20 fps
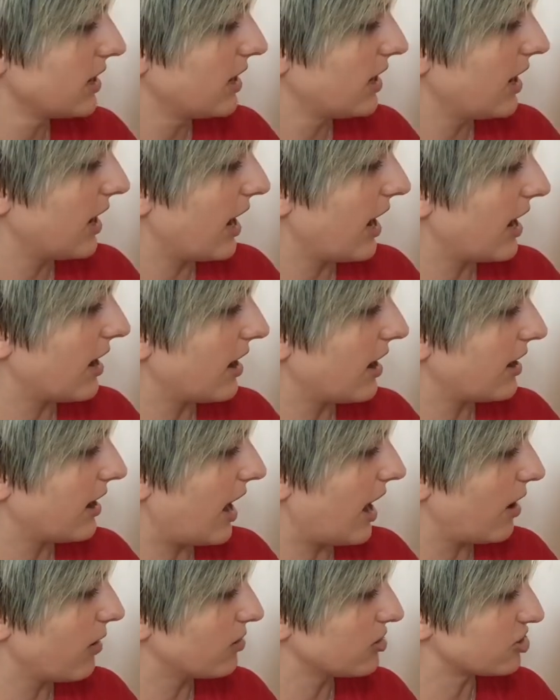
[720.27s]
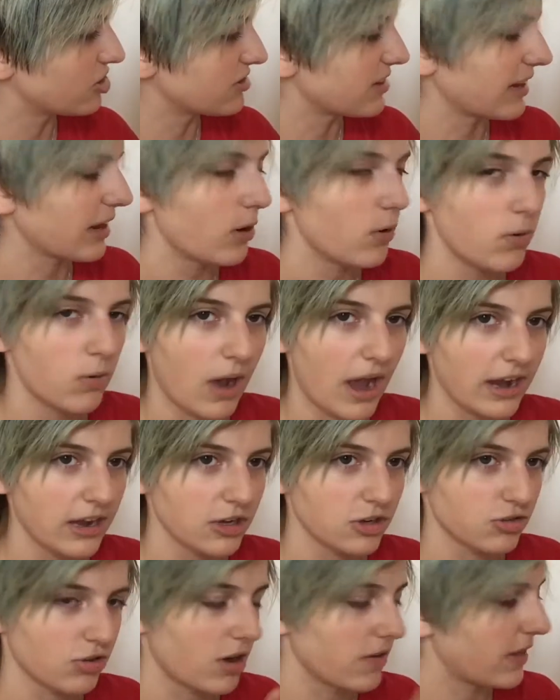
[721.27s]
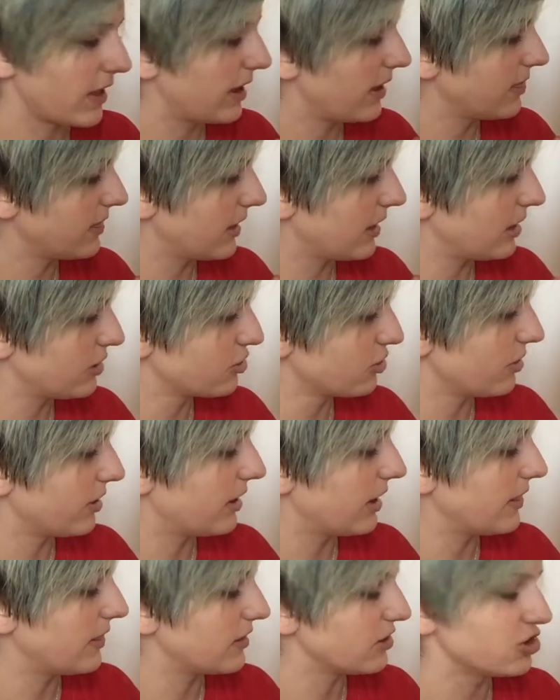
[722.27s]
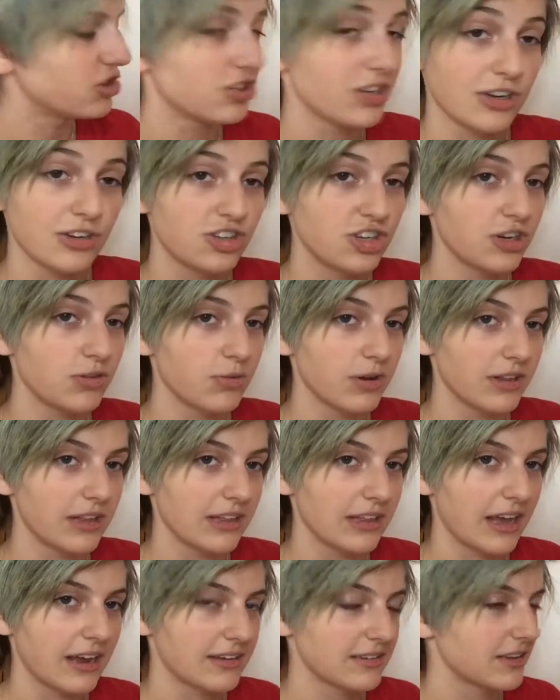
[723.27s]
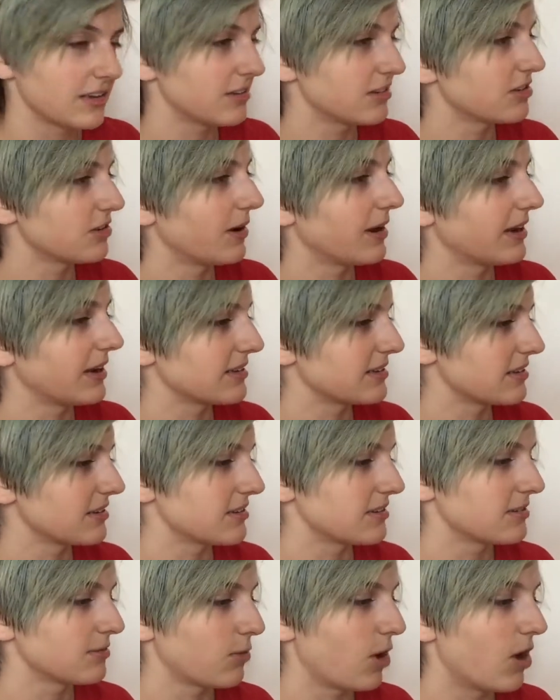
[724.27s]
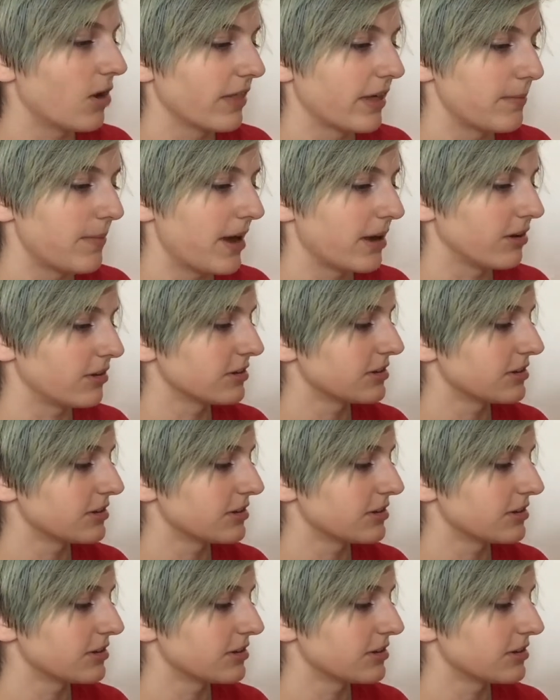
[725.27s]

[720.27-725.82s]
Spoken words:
And then I was just like, oh, I could draw that. And then I drew it. And then she really likes it. So I guess that's all that matters.